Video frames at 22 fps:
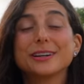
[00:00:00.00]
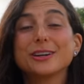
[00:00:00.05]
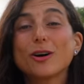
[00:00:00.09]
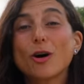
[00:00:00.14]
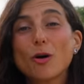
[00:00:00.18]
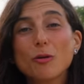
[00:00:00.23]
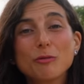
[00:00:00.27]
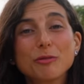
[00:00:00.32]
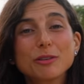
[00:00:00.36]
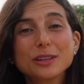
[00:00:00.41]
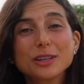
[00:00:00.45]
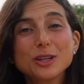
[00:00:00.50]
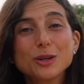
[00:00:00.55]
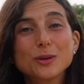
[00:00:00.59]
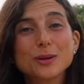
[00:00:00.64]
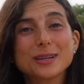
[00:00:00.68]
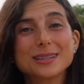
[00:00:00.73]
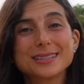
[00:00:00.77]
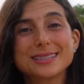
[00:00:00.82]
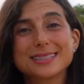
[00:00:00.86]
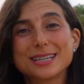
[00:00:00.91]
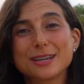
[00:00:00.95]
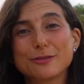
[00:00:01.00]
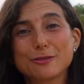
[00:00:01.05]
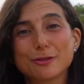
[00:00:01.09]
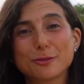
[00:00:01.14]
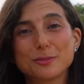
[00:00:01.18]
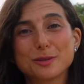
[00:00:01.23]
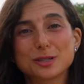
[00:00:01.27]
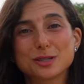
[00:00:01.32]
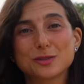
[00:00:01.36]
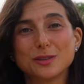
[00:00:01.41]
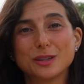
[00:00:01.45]
and hopefully you can see
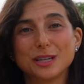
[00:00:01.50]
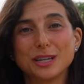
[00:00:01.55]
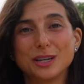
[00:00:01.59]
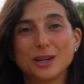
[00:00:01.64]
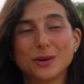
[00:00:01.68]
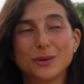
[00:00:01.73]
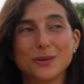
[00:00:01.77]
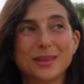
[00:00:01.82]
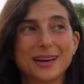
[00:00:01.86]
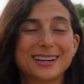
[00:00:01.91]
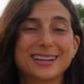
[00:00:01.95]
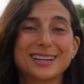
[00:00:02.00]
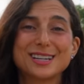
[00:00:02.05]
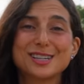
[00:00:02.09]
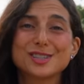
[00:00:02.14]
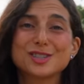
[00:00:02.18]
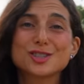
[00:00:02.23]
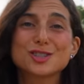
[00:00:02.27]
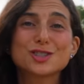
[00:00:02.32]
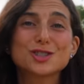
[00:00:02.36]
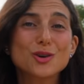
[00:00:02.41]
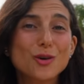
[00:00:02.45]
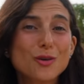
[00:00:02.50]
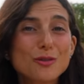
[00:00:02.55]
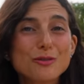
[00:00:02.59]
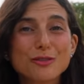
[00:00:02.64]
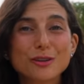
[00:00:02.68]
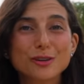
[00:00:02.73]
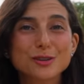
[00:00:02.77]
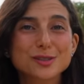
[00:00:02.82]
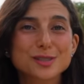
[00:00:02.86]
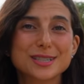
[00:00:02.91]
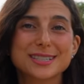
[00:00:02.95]
from this video that it is so
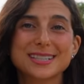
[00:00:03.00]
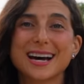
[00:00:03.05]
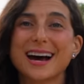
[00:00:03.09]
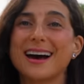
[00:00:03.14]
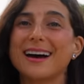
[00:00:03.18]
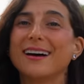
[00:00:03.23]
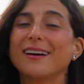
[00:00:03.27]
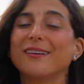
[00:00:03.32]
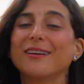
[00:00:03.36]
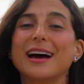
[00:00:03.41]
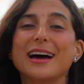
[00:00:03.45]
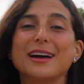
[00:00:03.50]
versatile